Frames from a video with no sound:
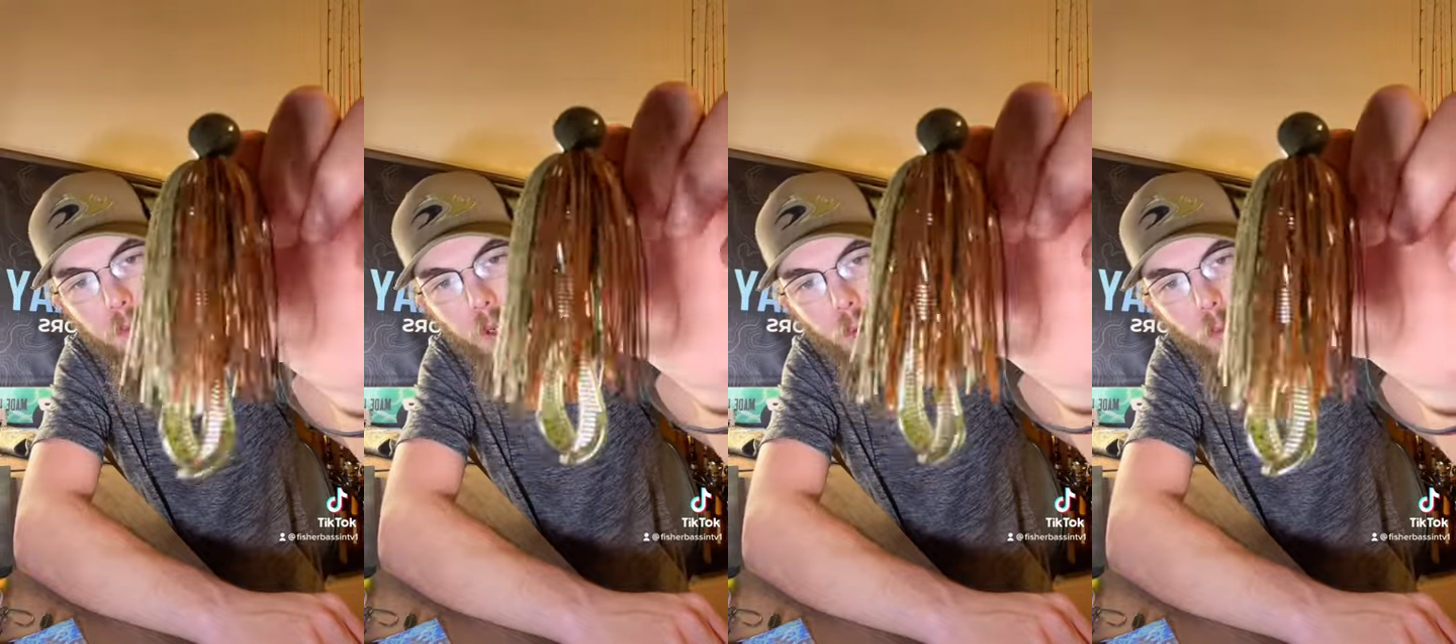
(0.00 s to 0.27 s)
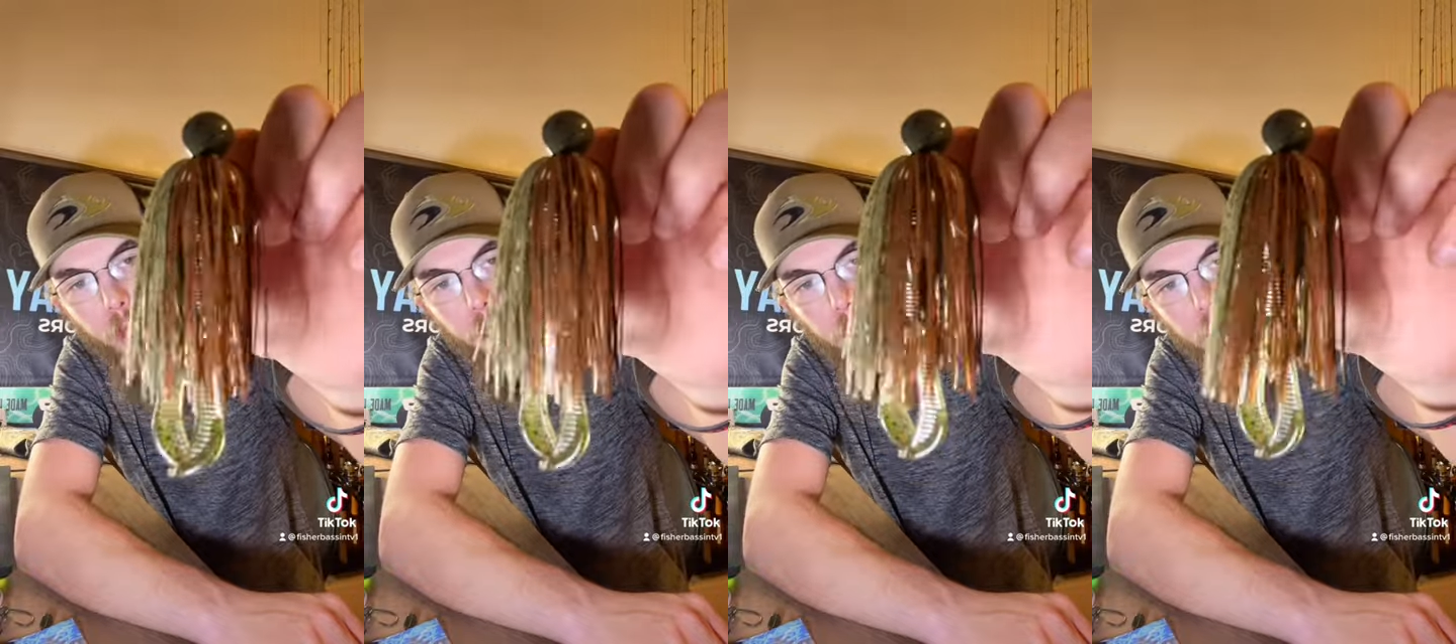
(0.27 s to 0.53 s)
a
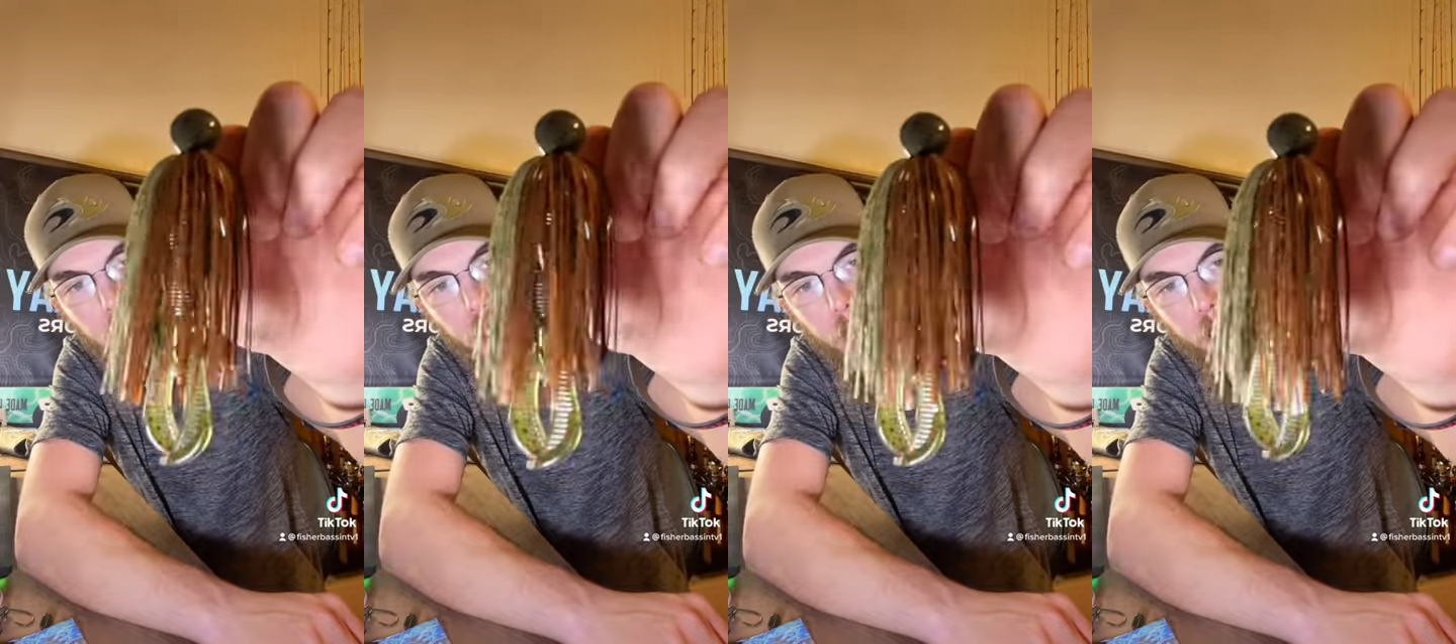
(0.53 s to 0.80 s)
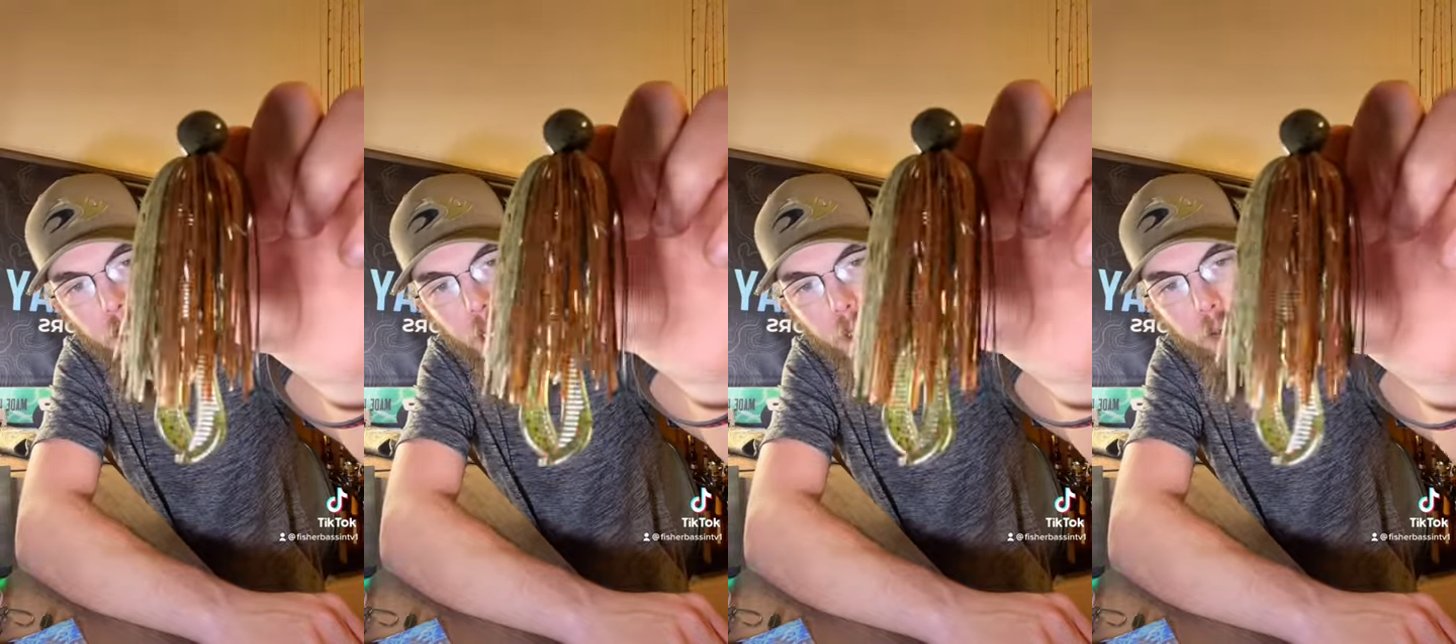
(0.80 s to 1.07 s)
random
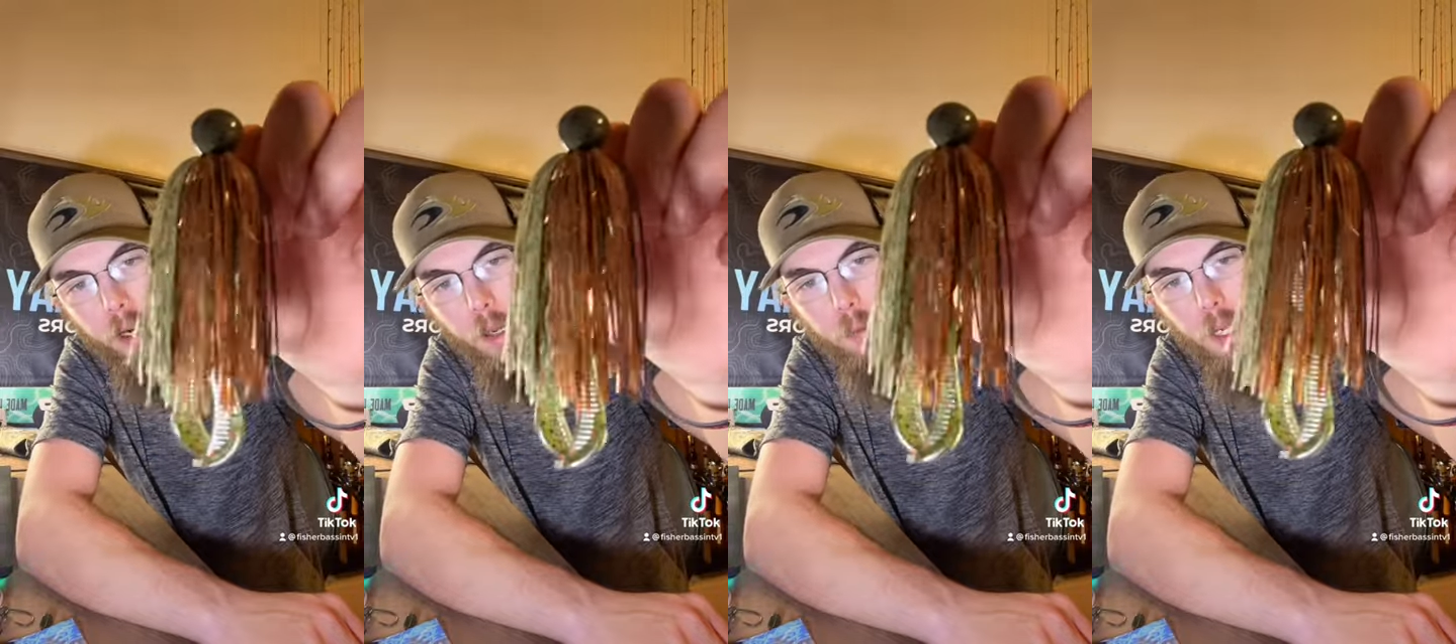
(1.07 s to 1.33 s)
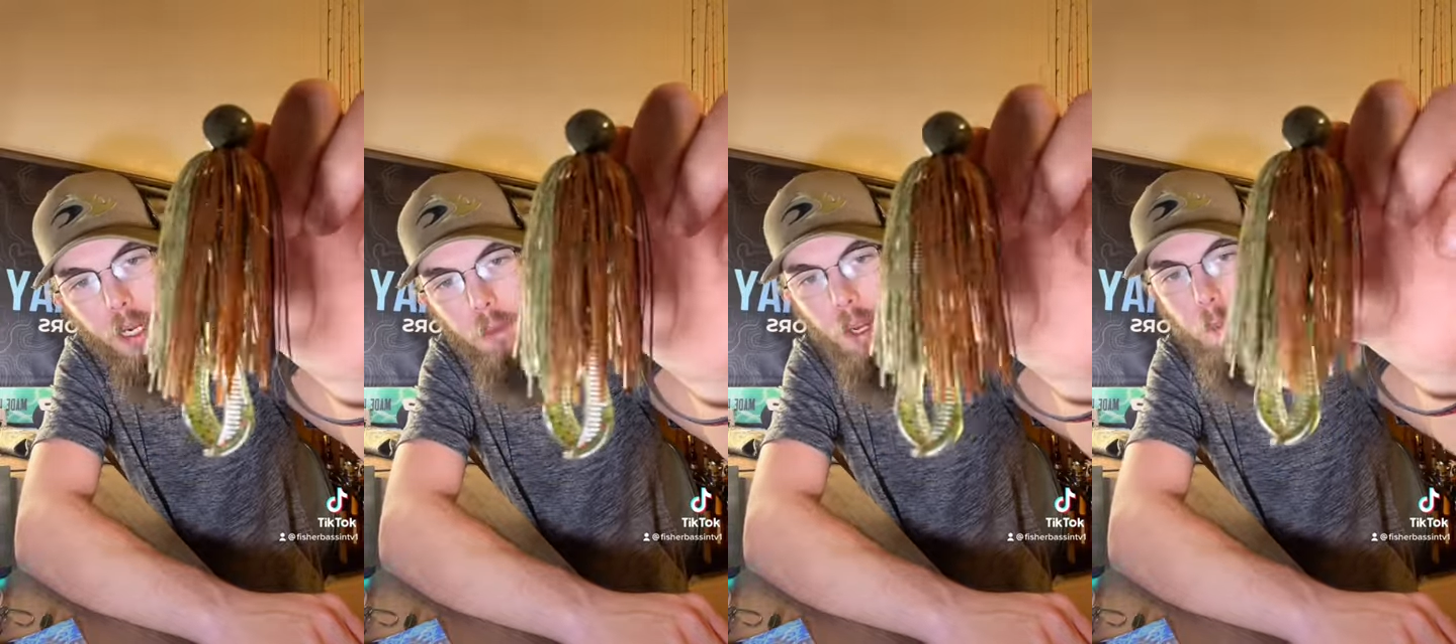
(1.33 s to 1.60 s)
jig that I grabbed
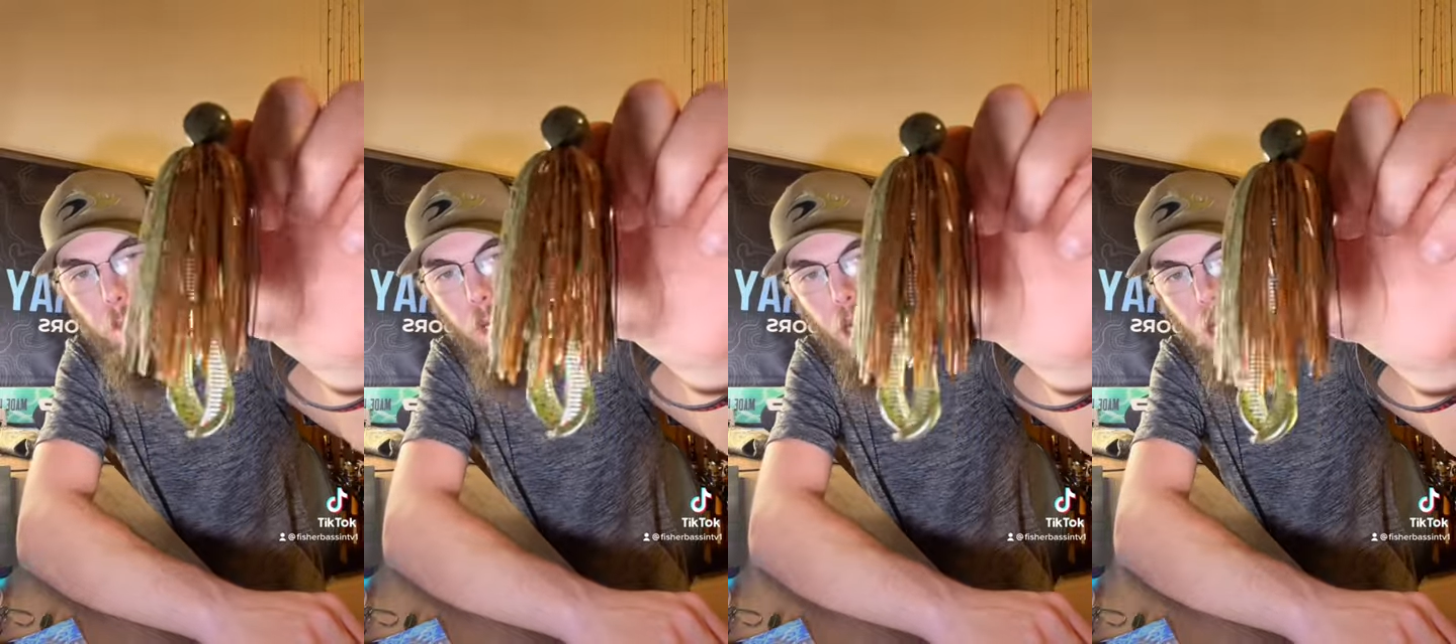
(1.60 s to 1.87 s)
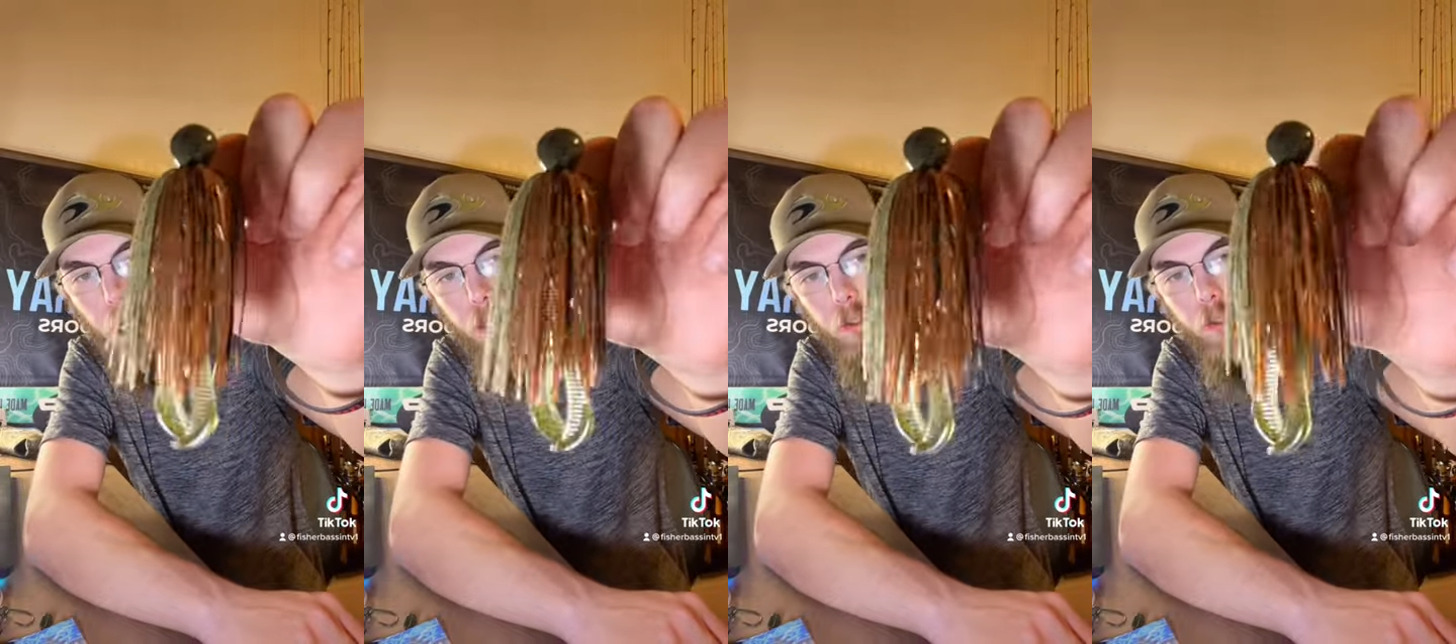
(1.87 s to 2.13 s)
out of my
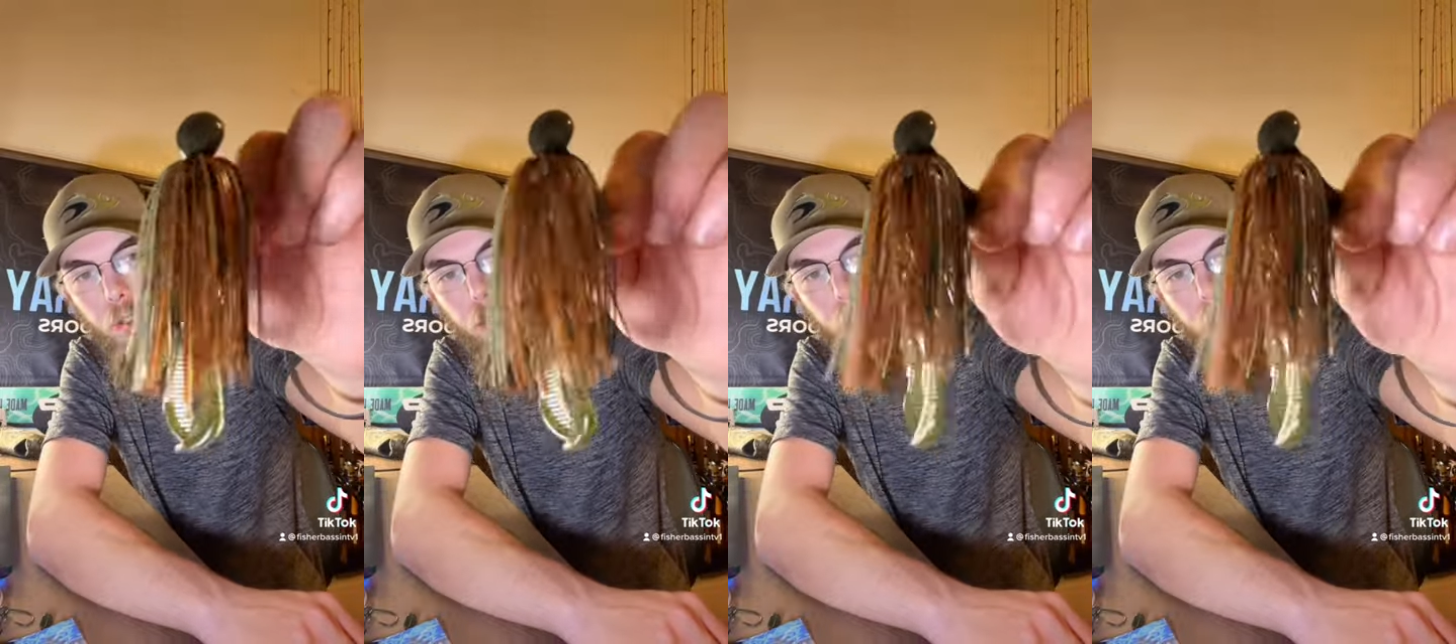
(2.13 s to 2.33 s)
box.